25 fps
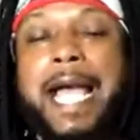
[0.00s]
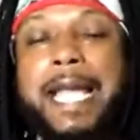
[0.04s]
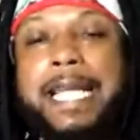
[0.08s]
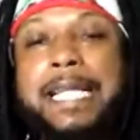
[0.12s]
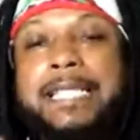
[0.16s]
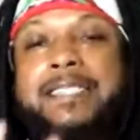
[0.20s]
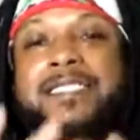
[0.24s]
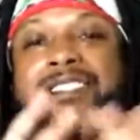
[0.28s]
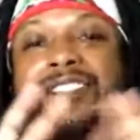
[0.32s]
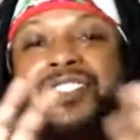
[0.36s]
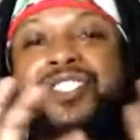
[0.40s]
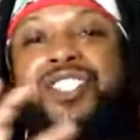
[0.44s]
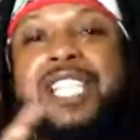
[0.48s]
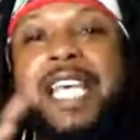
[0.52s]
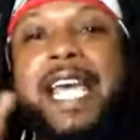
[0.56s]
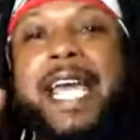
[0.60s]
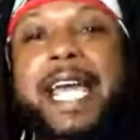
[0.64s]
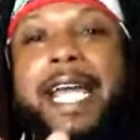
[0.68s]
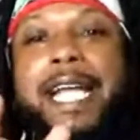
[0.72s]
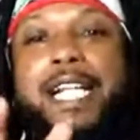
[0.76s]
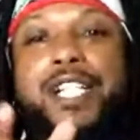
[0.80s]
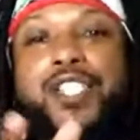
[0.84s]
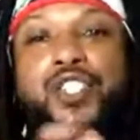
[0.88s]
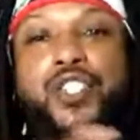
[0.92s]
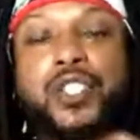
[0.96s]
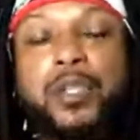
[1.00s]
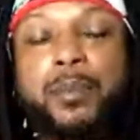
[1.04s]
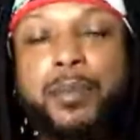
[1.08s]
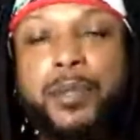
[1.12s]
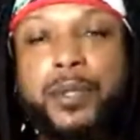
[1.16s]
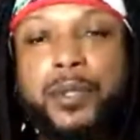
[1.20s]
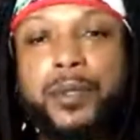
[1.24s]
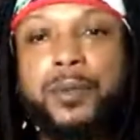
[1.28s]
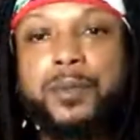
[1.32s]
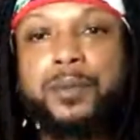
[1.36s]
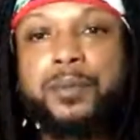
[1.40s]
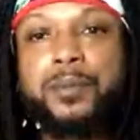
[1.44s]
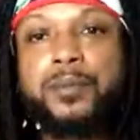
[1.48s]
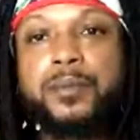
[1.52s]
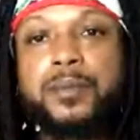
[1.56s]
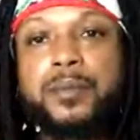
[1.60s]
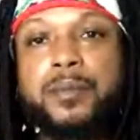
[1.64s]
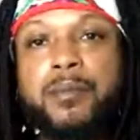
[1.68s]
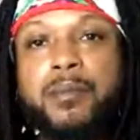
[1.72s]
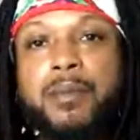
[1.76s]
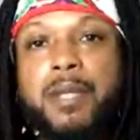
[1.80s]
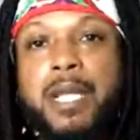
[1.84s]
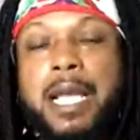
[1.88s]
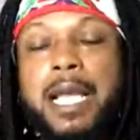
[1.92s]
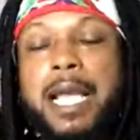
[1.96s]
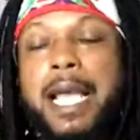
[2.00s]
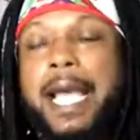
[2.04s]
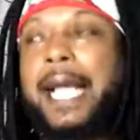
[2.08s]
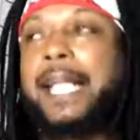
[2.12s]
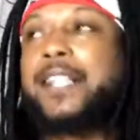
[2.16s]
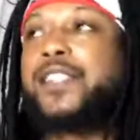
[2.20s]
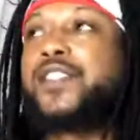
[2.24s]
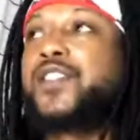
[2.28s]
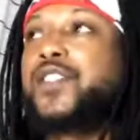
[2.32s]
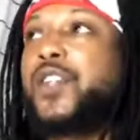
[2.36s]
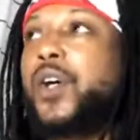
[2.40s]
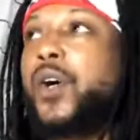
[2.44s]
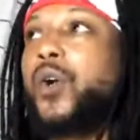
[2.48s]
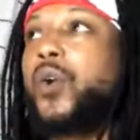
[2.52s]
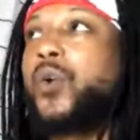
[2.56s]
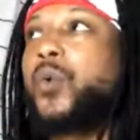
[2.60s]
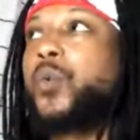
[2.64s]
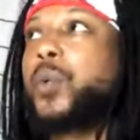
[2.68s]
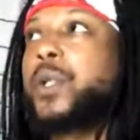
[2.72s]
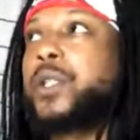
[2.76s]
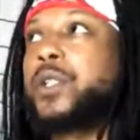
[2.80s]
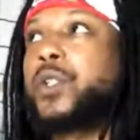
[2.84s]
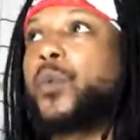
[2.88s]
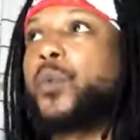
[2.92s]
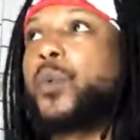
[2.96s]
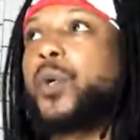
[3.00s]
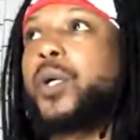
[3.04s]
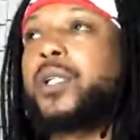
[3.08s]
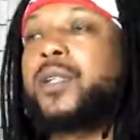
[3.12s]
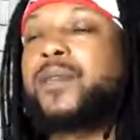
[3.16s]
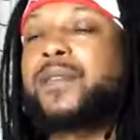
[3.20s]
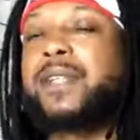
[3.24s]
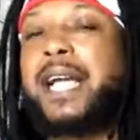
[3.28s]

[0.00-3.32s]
It's tangible. And so what the Word